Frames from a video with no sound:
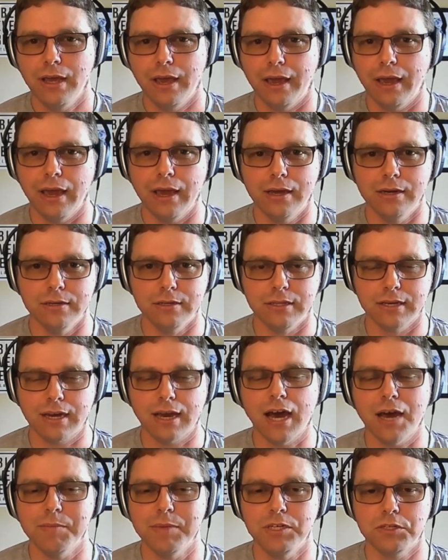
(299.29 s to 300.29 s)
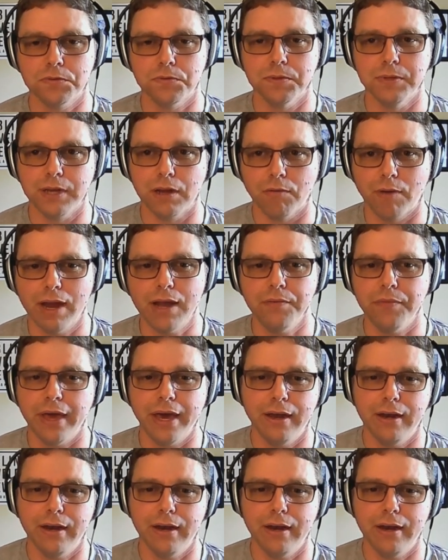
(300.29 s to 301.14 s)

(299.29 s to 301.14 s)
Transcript: and the common tooling around that.